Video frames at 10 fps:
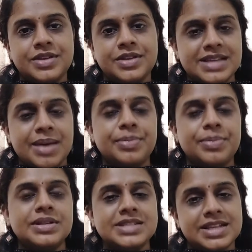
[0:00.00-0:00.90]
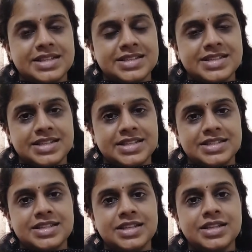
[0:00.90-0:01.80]
For example, take the
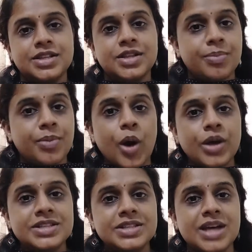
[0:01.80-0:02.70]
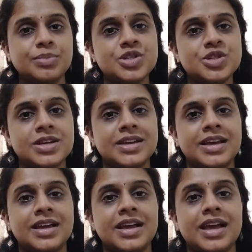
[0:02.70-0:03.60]
sentence, the boy jumped
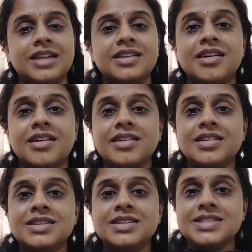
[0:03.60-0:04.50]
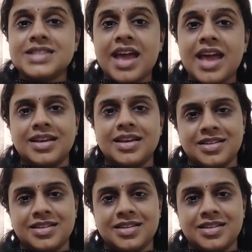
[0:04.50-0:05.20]
and the girl sang.